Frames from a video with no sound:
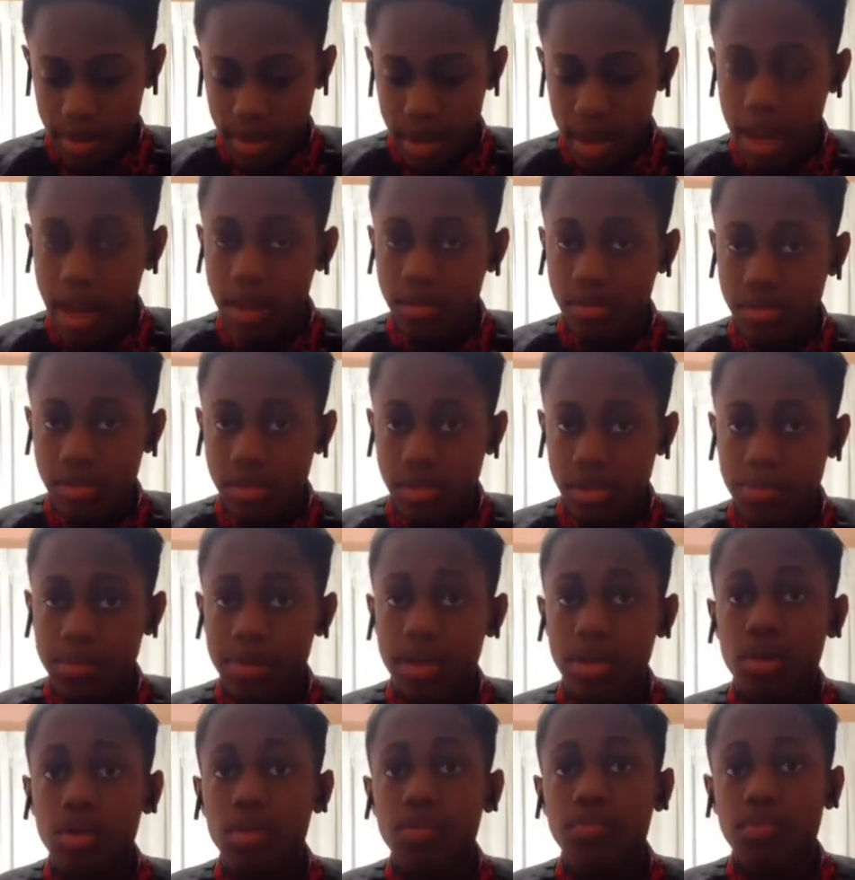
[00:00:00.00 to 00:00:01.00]
allow this to
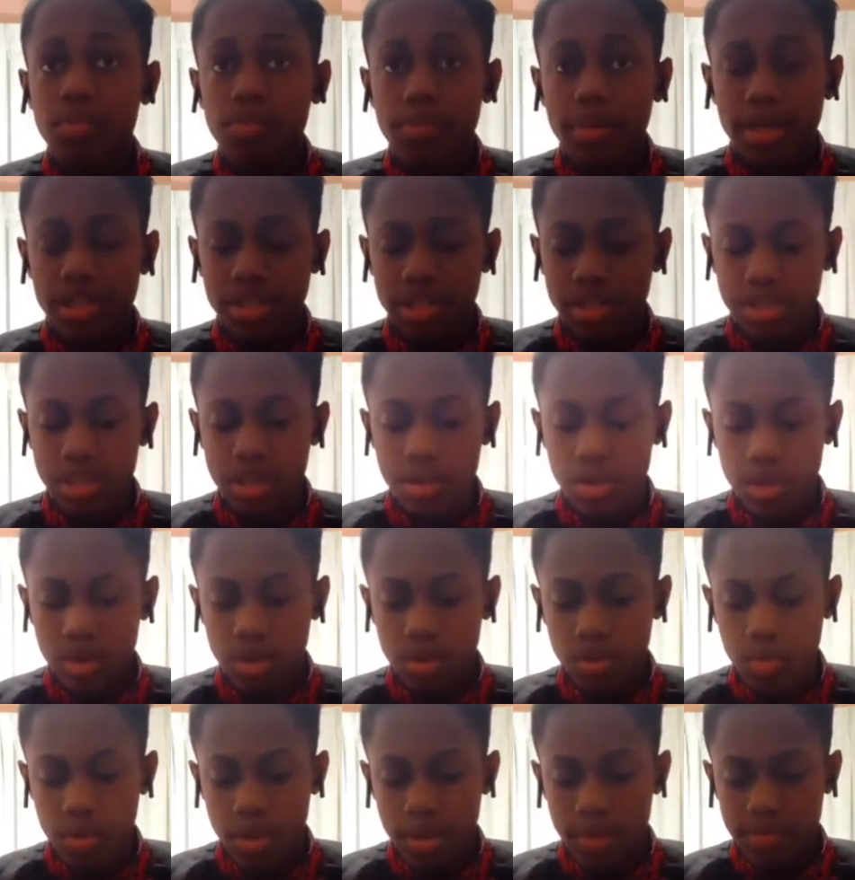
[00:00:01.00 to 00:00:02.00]
be new information to
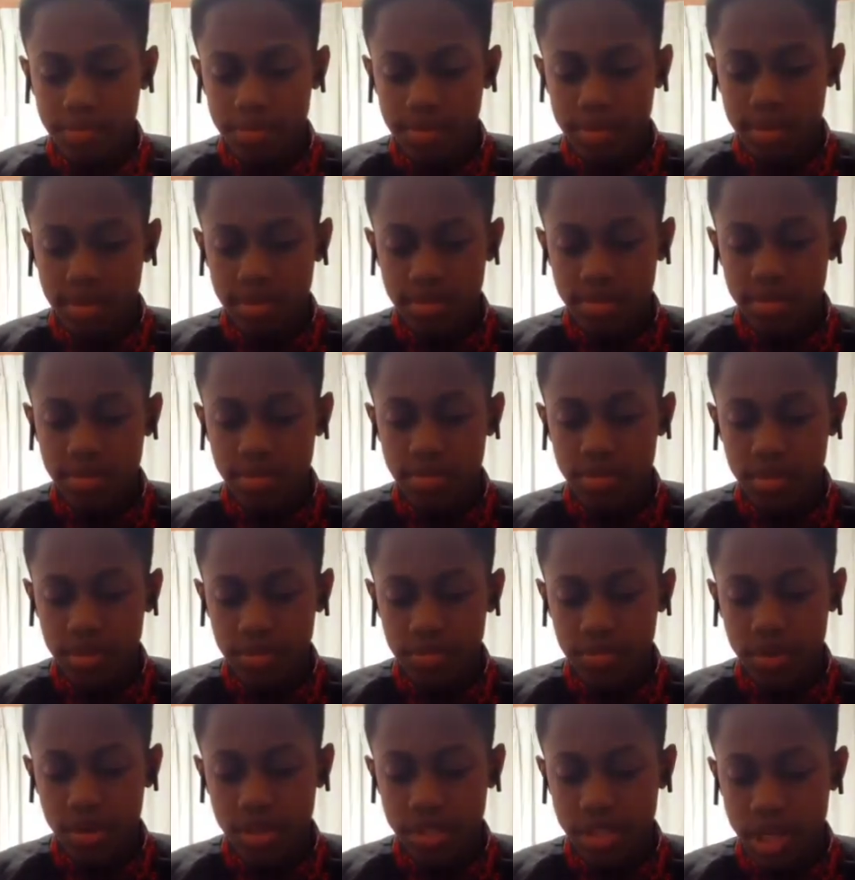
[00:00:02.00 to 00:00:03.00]
you if this is
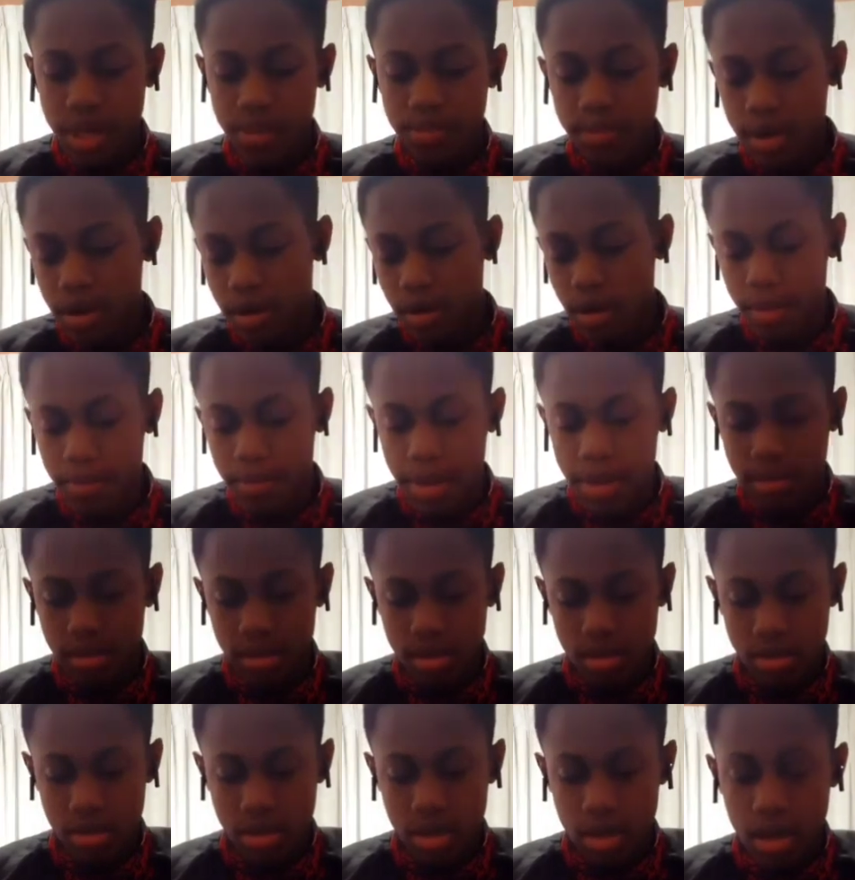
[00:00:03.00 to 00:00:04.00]
your first time hearing about
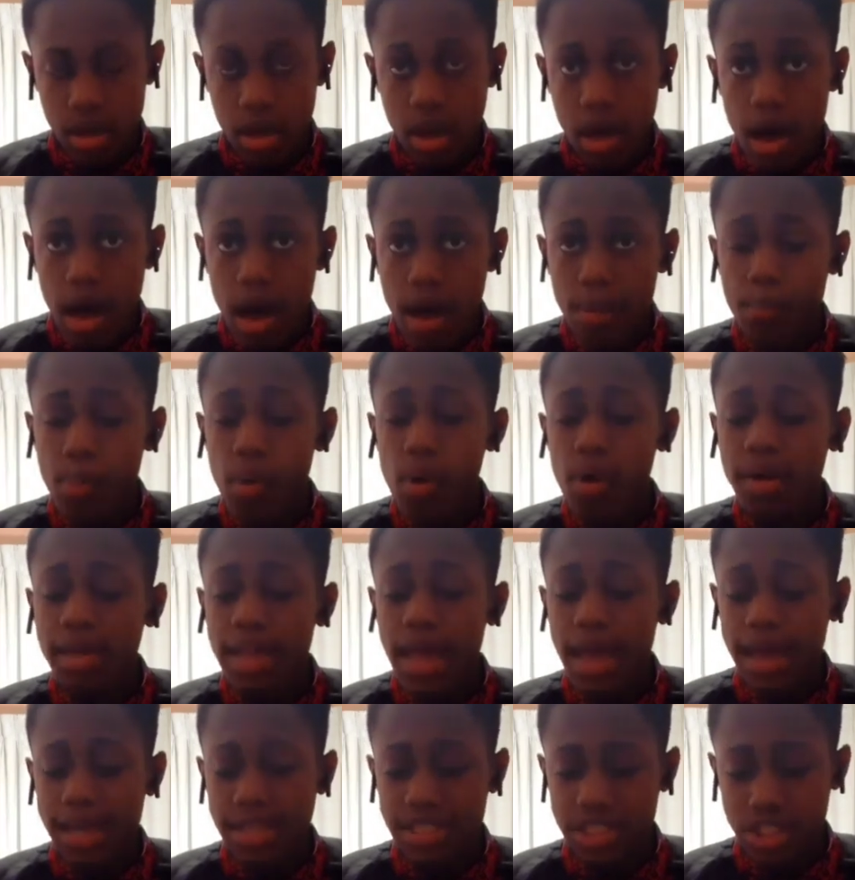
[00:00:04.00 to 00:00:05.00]
this. A point
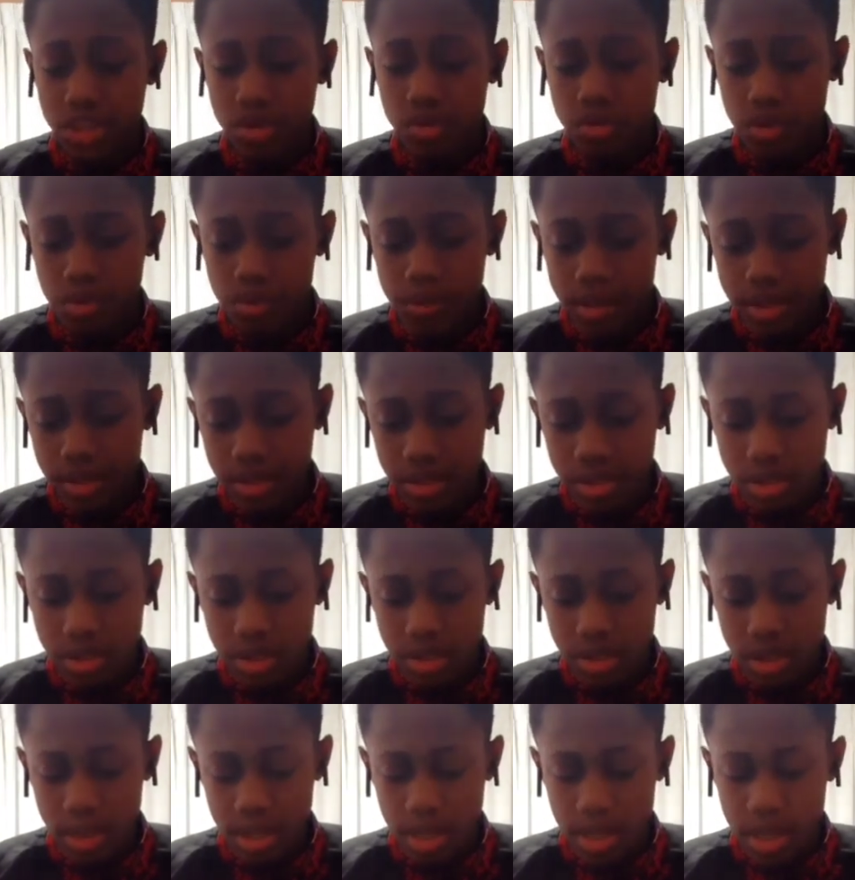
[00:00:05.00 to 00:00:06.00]
has 0
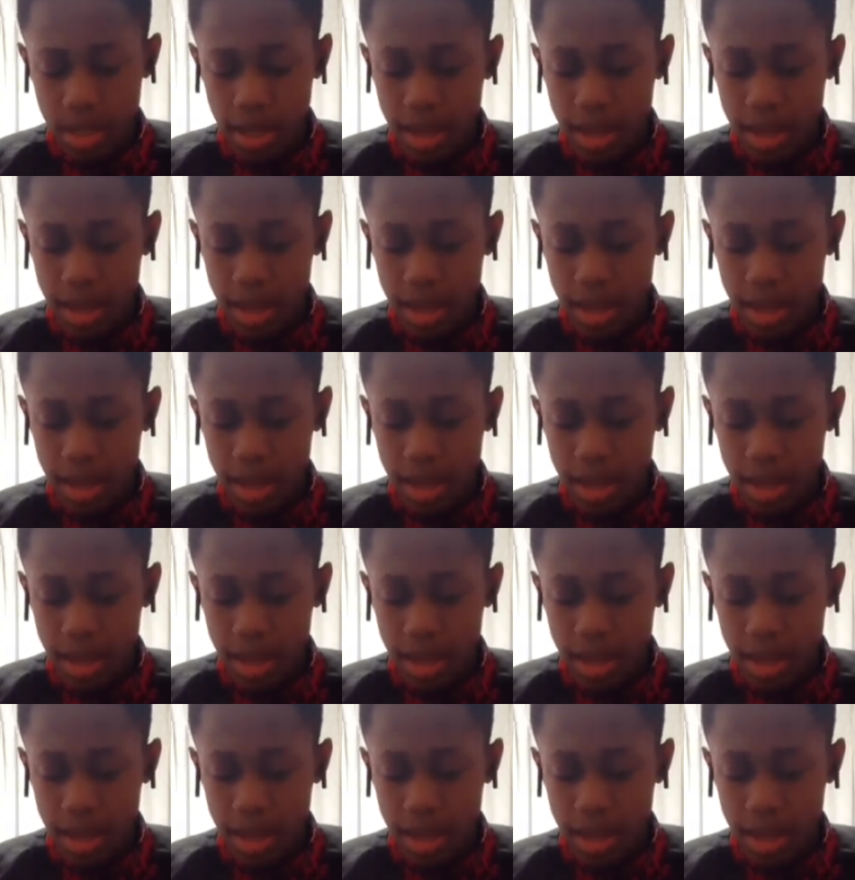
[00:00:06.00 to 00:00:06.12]
dimensions.